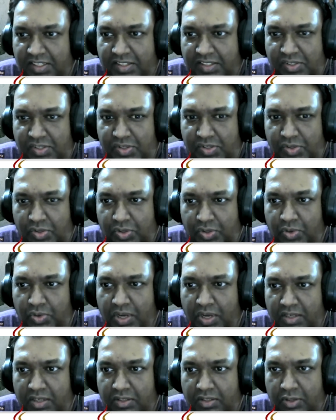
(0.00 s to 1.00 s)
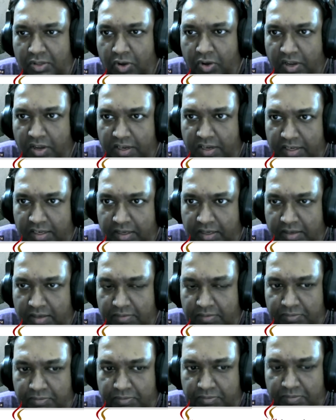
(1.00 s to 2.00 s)
So you are you are in a
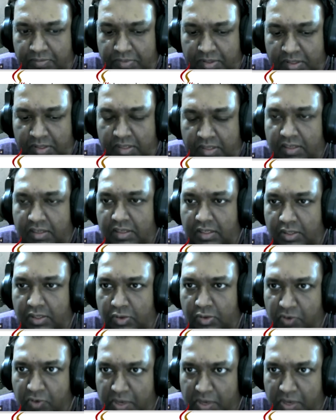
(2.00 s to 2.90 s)
you